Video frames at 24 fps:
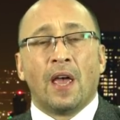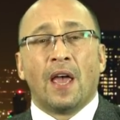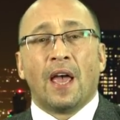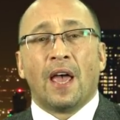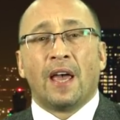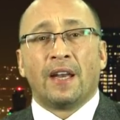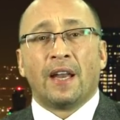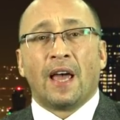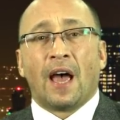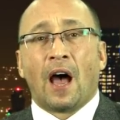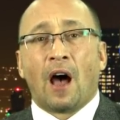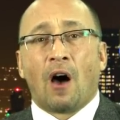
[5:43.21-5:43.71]

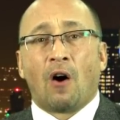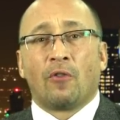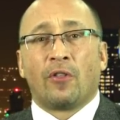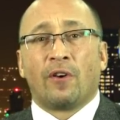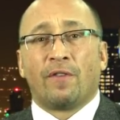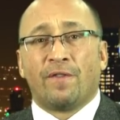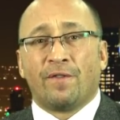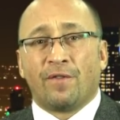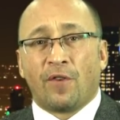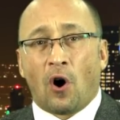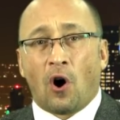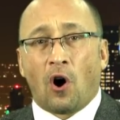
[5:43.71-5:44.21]
and how the
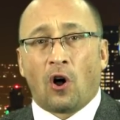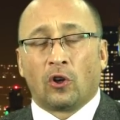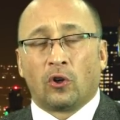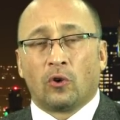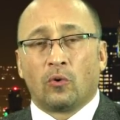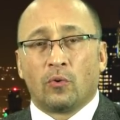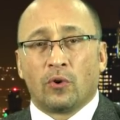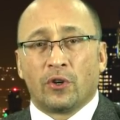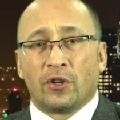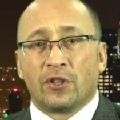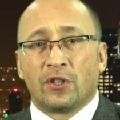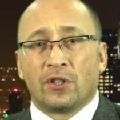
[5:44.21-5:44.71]

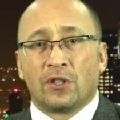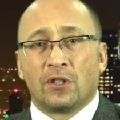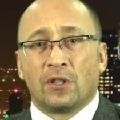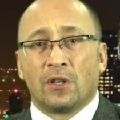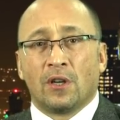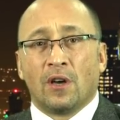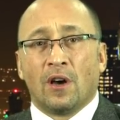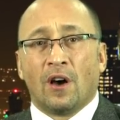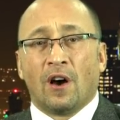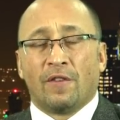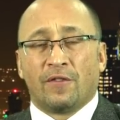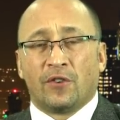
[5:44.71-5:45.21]
followers
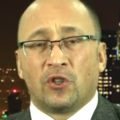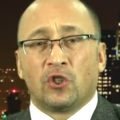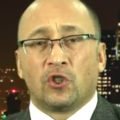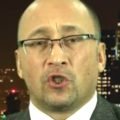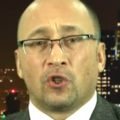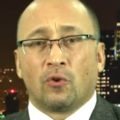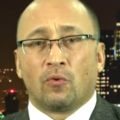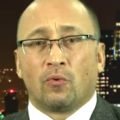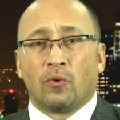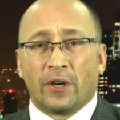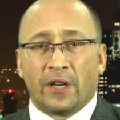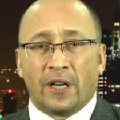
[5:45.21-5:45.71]
of
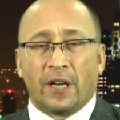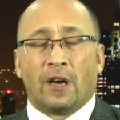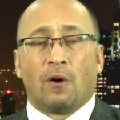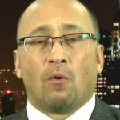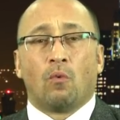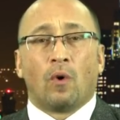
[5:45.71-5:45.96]
Sharia,